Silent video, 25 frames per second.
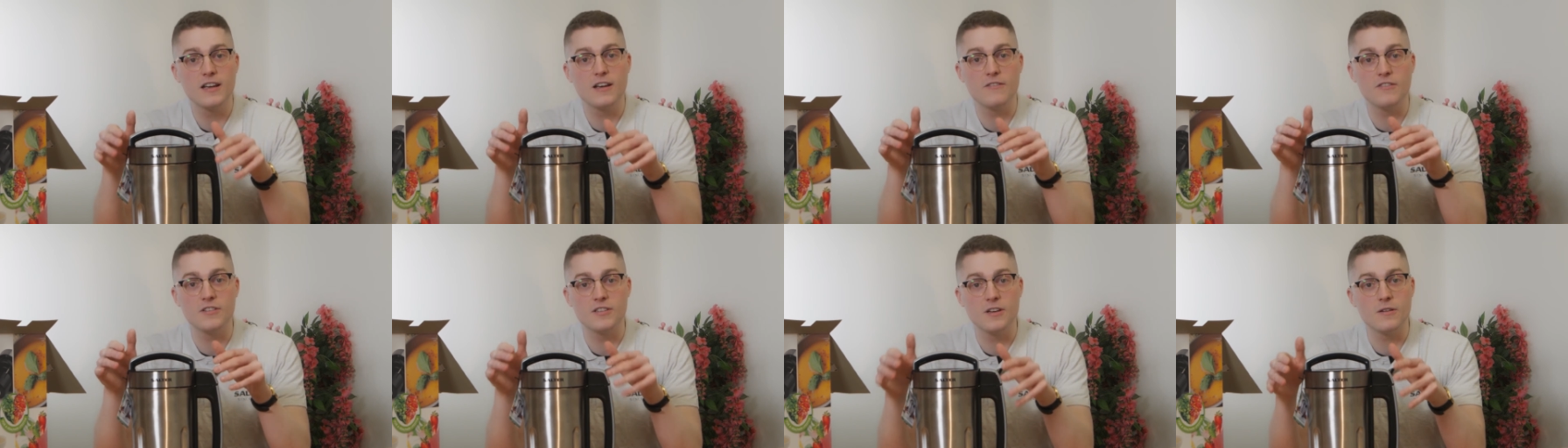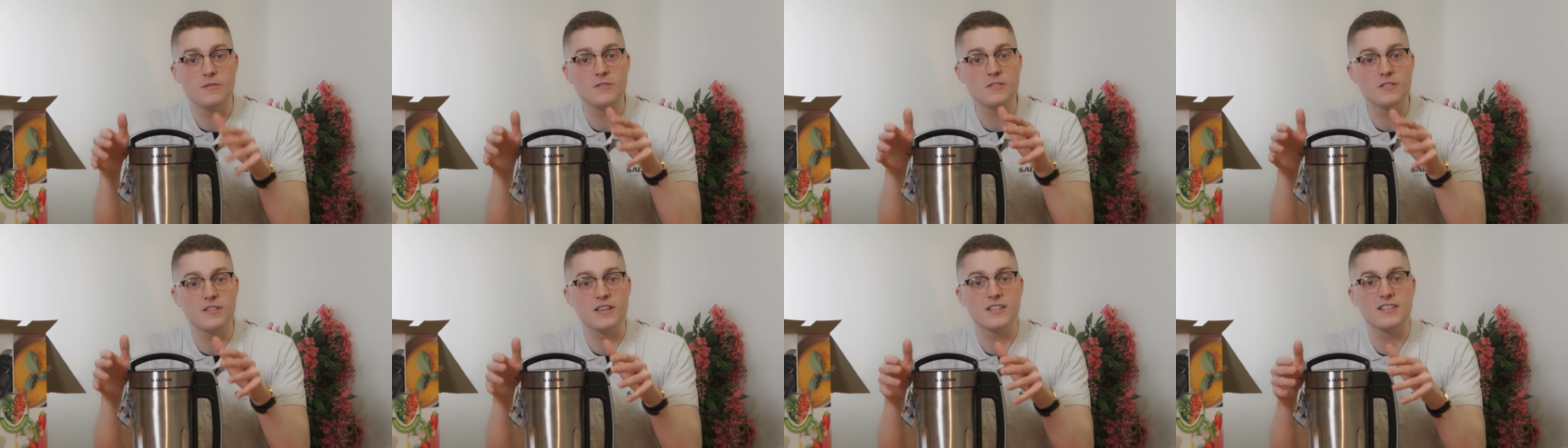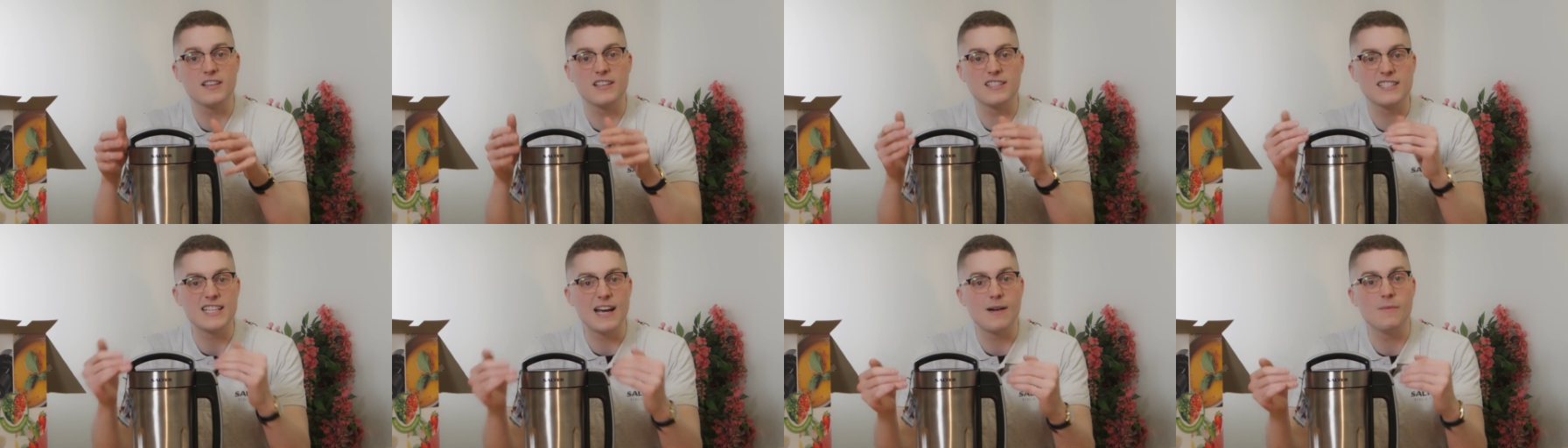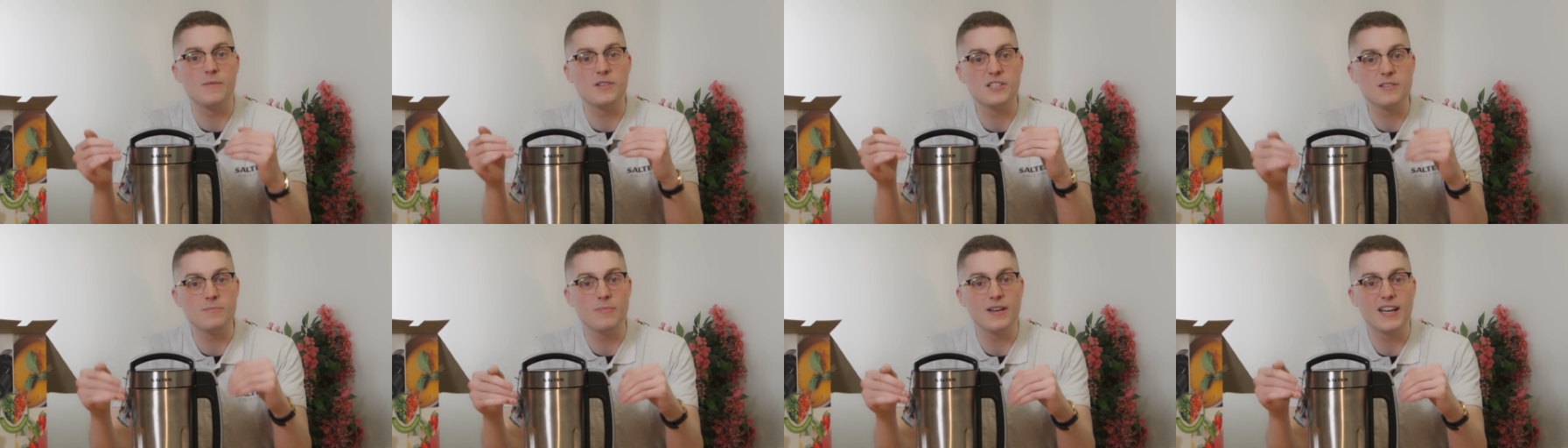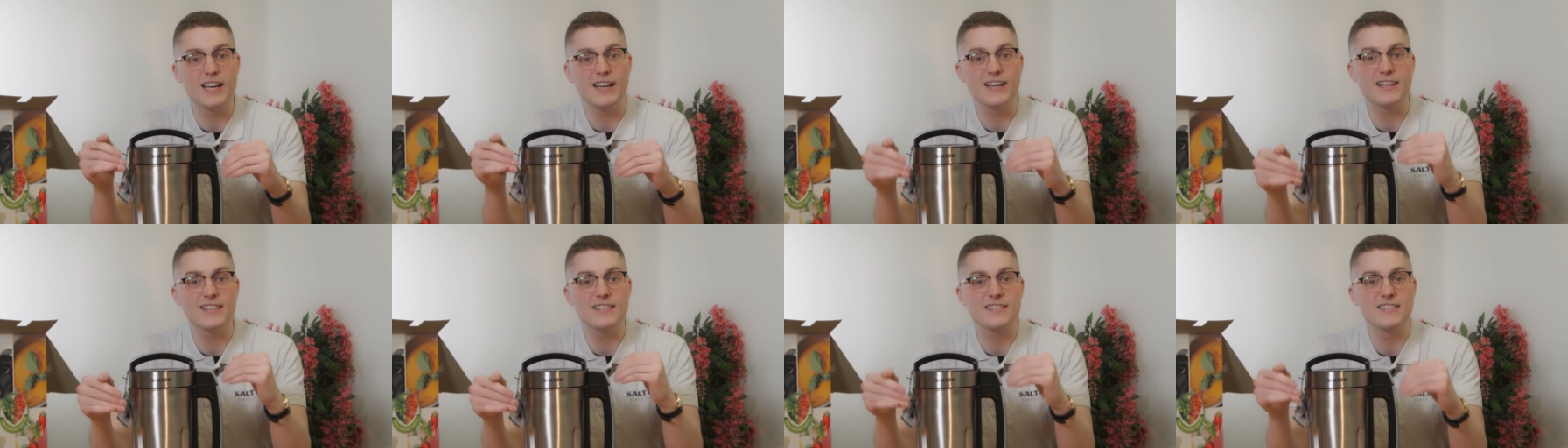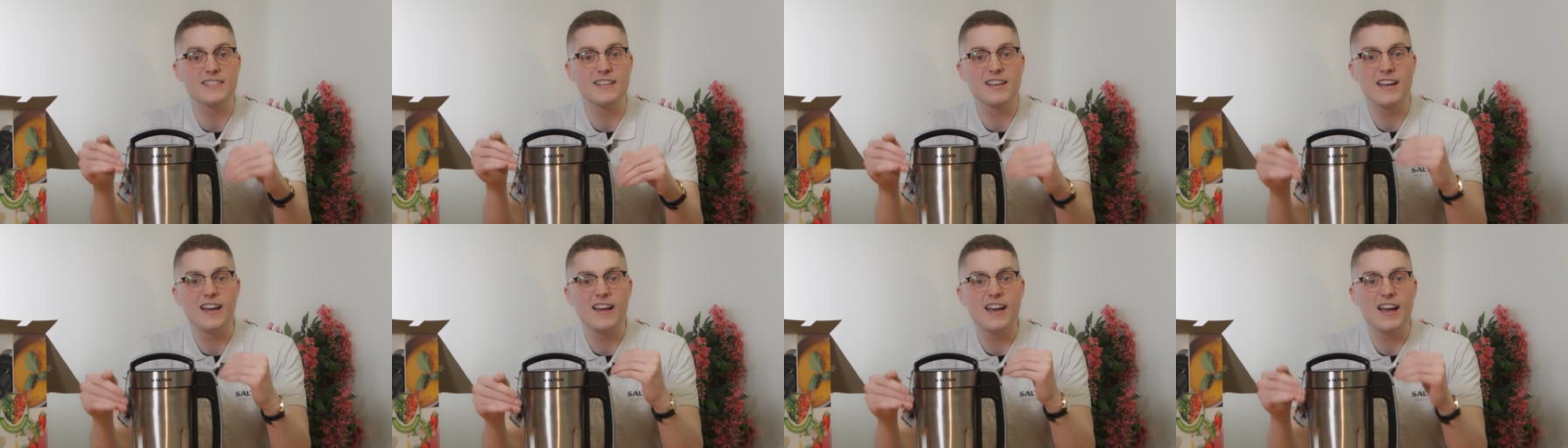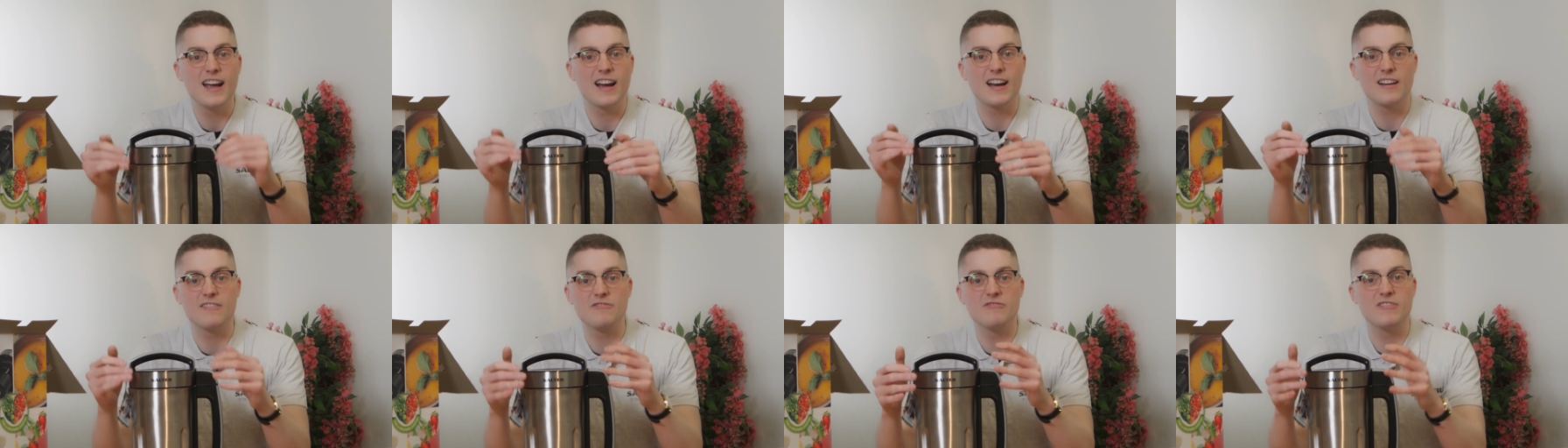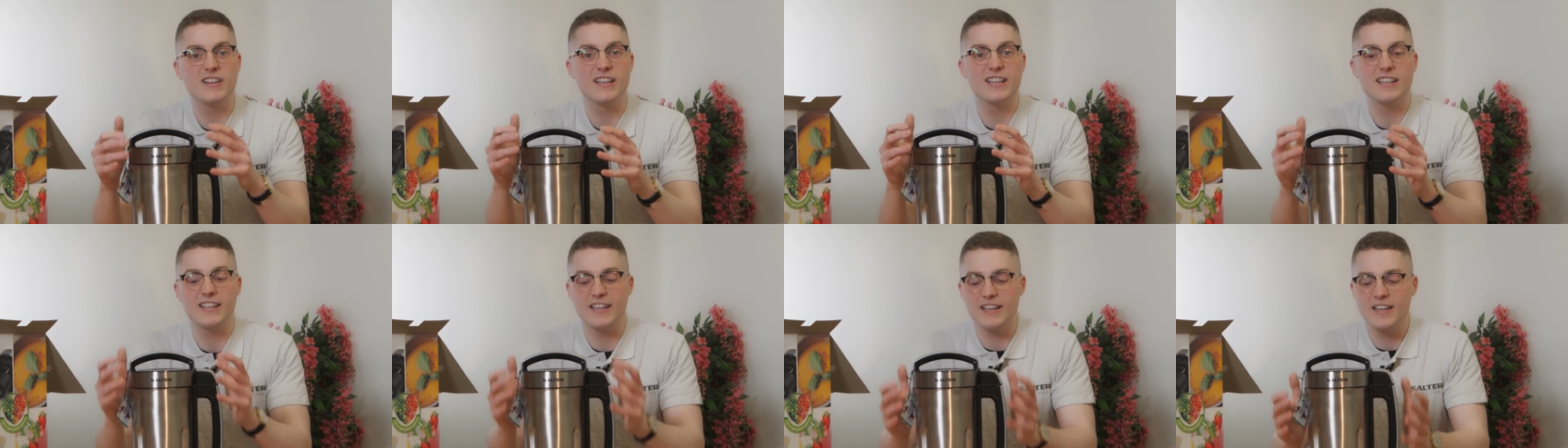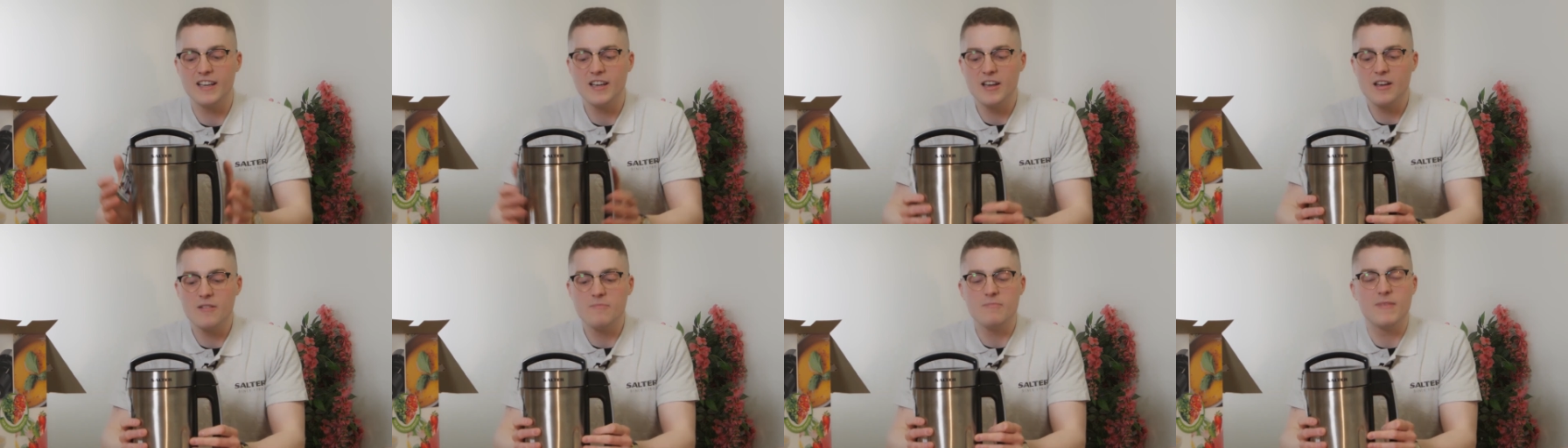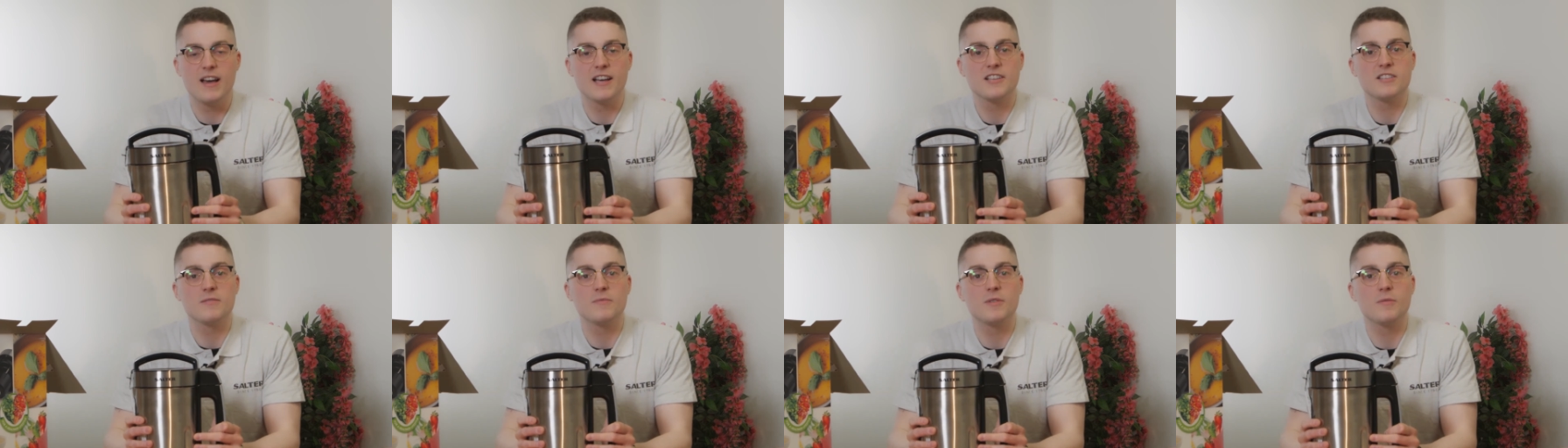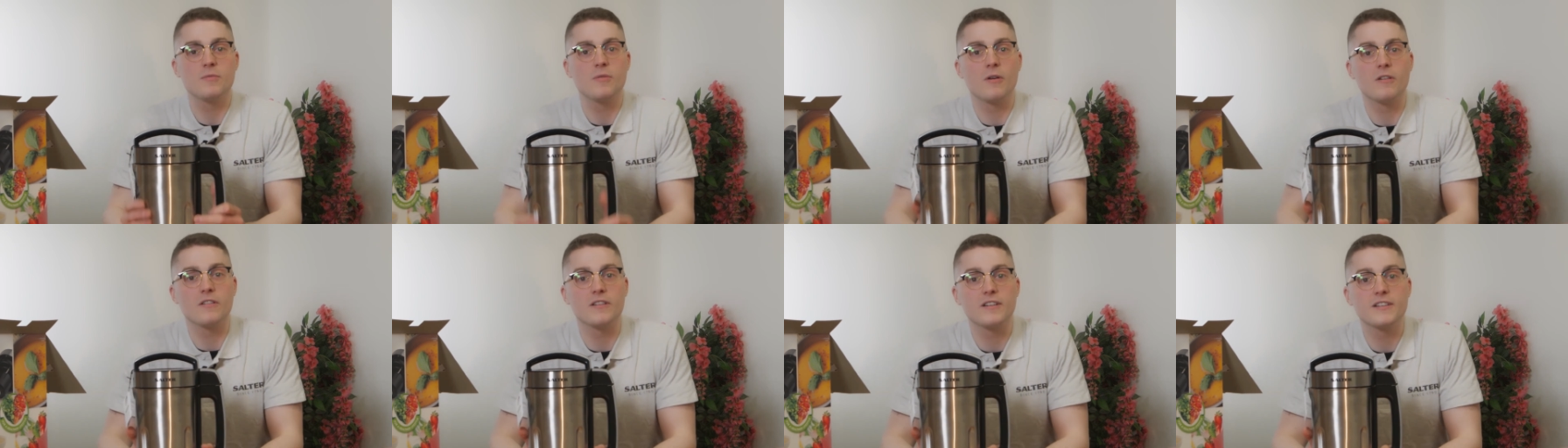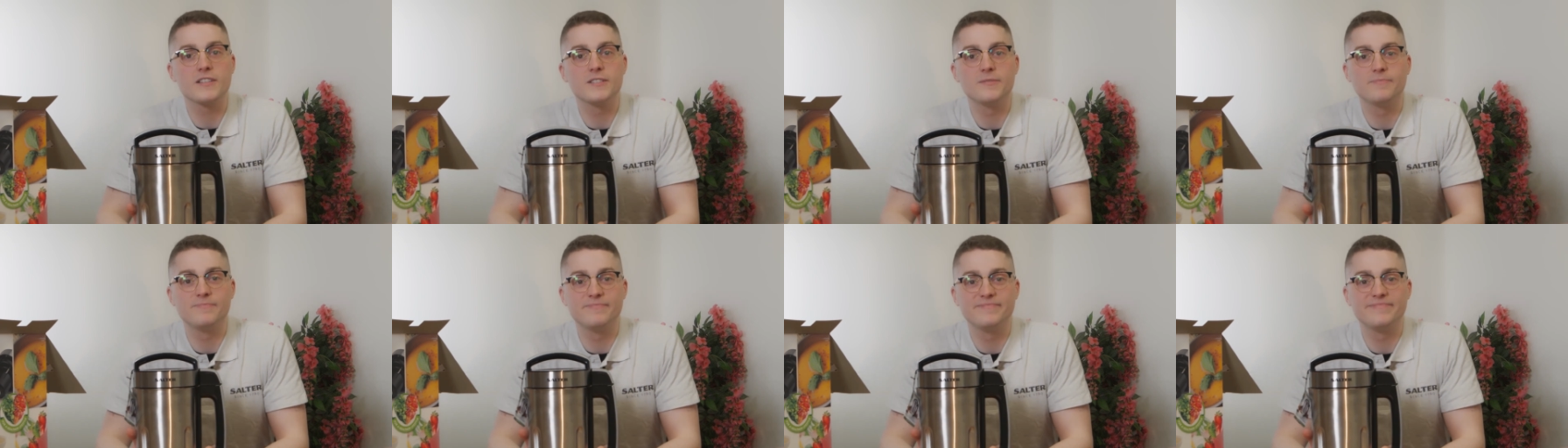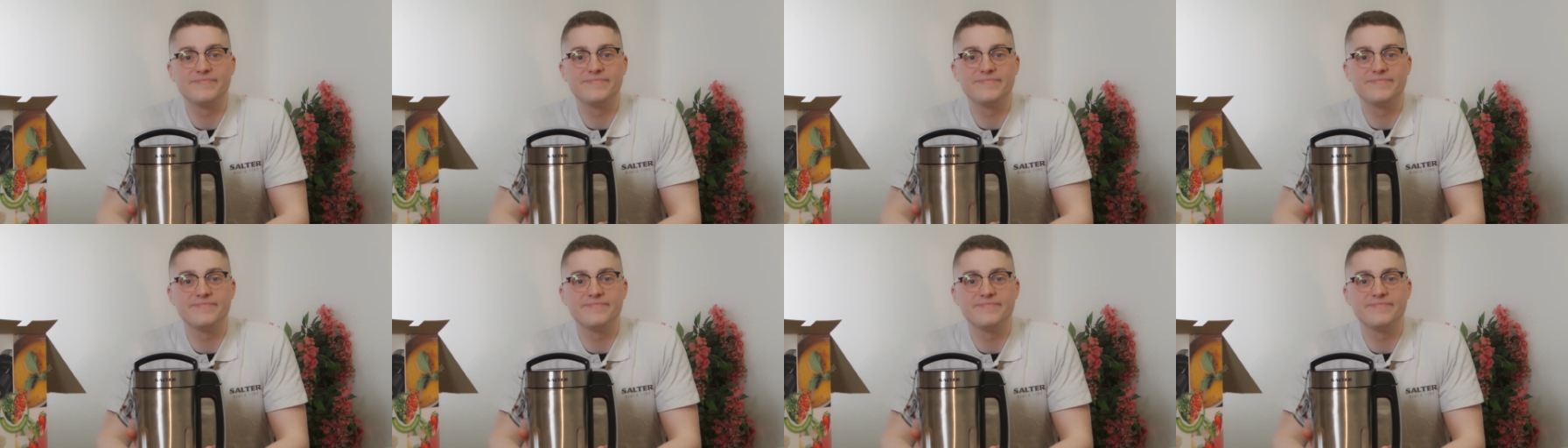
If you don't do this, it can damage the blades and can really mess up your product.